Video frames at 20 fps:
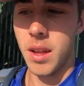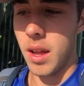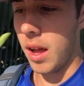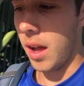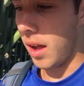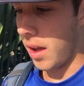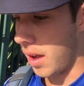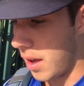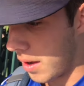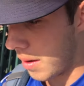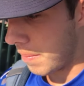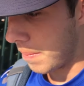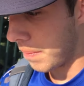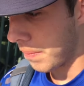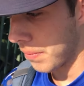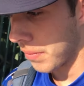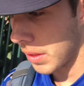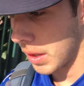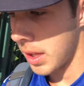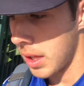
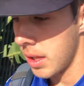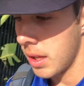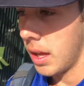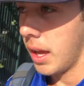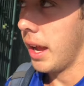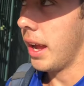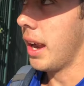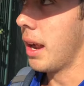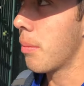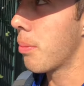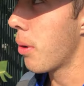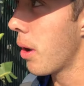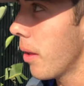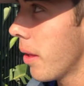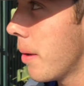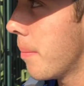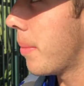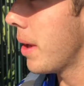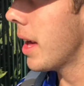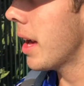And I'll
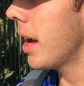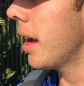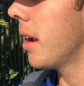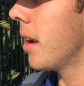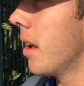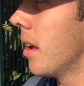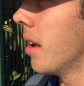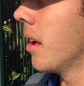probably be at